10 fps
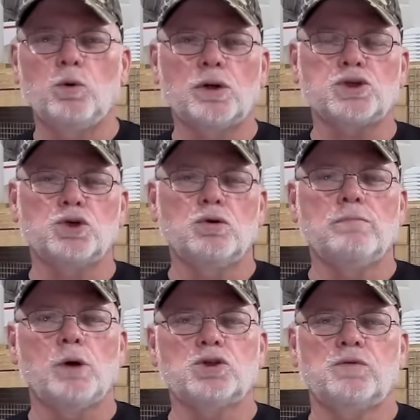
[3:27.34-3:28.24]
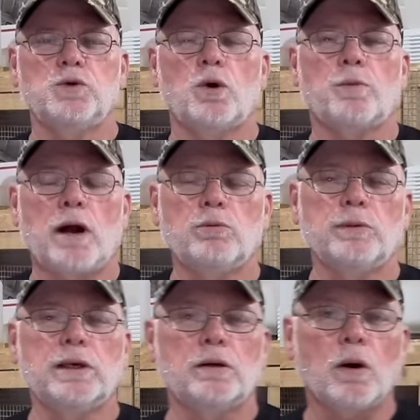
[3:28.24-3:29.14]
would assume most of you are
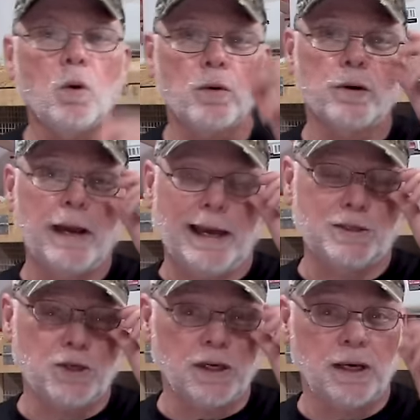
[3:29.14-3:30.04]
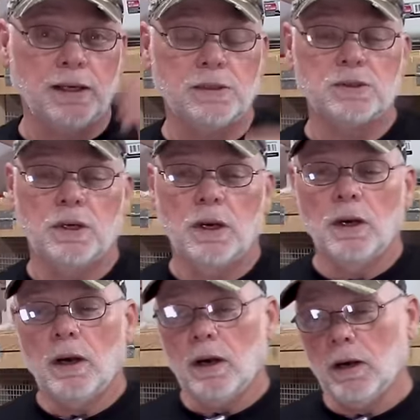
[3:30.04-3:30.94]
probably going to order hatching eggs
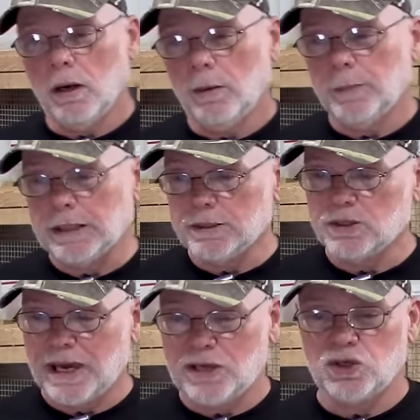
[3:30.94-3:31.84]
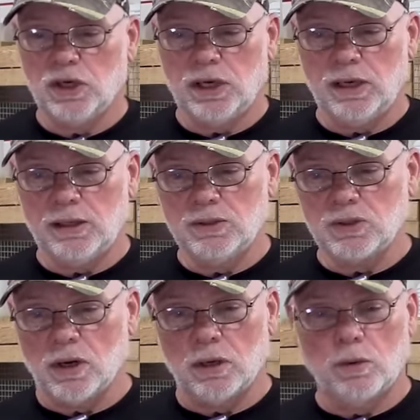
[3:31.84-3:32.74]
uh, because hatching
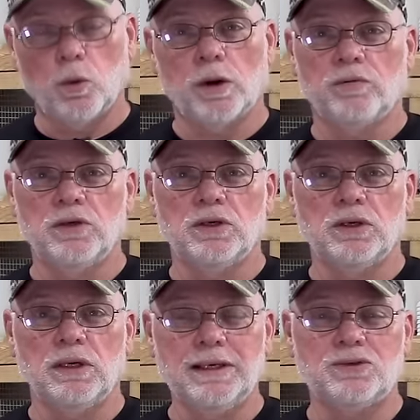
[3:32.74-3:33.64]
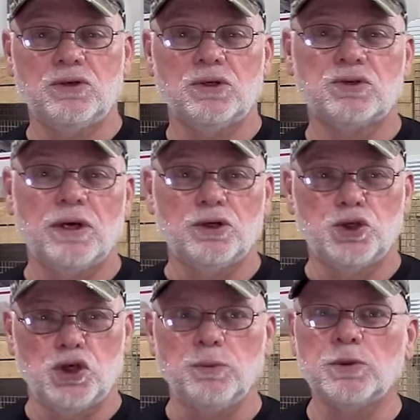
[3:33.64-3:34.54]
eggs are one of the easiest and
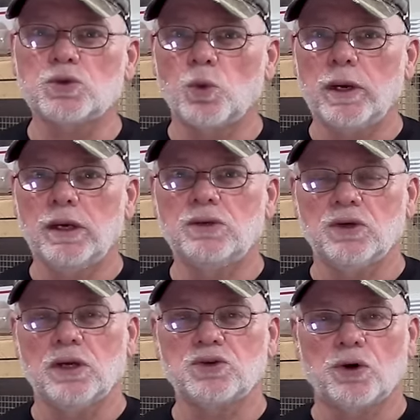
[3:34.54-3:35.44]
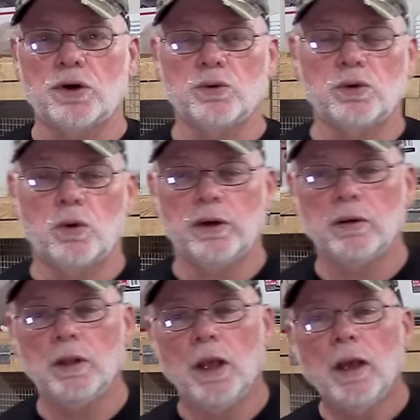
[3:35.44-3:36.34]
cheapest way to get started with
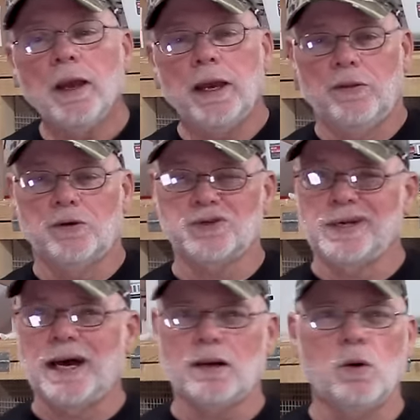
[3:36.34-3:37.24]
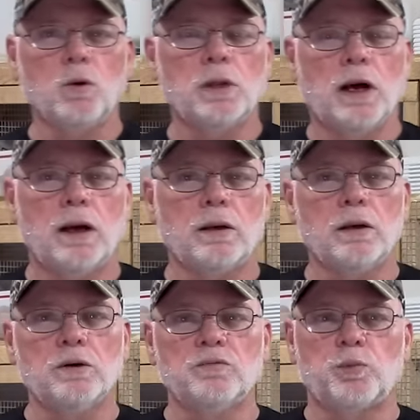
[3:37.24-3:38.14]
quail. And there's not a whole lot
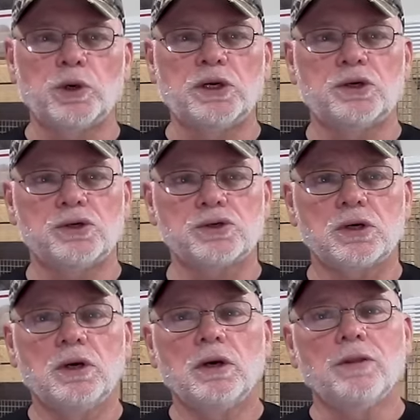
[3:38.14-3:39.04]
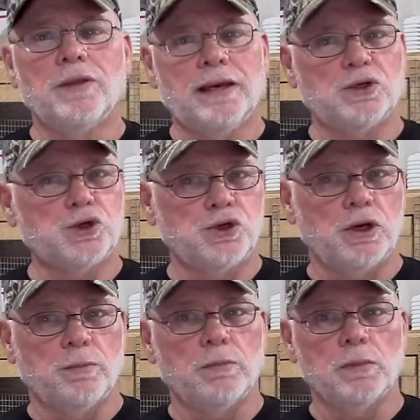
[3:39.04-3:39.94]
of breeders that
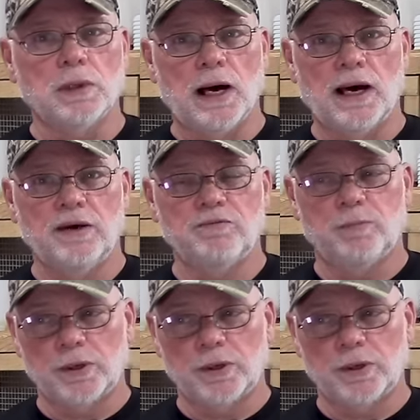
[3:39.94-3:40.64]
ship live